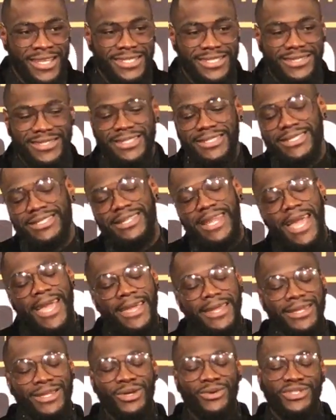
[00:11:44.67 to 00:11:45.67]
So this is
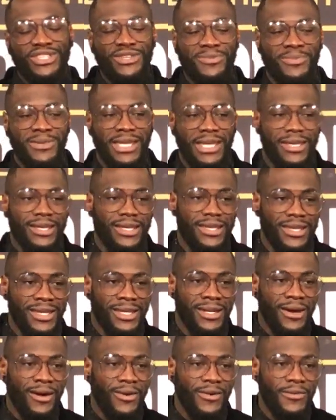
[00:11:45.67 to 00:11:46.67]
nothing new to me,
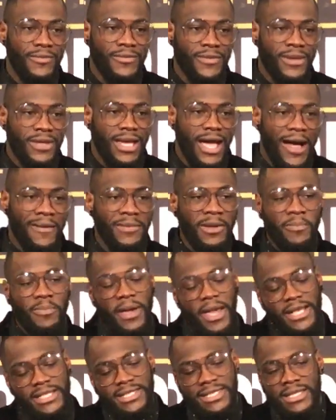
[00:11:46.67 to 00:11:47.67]
you know. I'm the
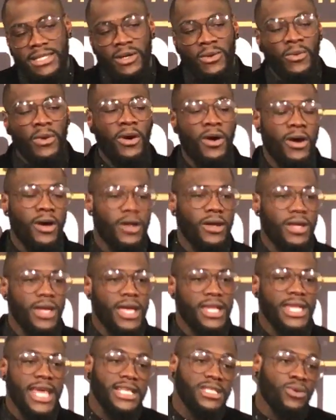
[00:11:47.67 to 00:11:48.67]
best in the world,
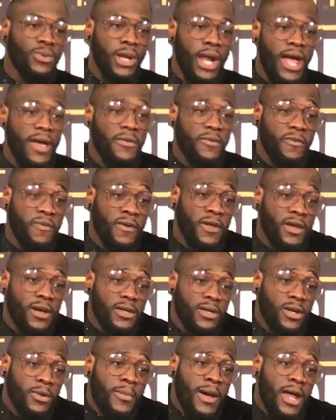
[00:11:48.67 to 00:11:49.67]
and that's what I
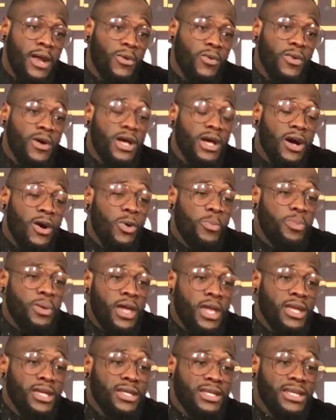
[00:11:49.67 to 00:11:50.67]
feel, no matter what
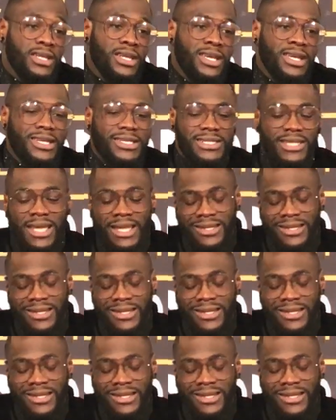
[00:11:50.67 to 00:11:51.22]
opinion it is.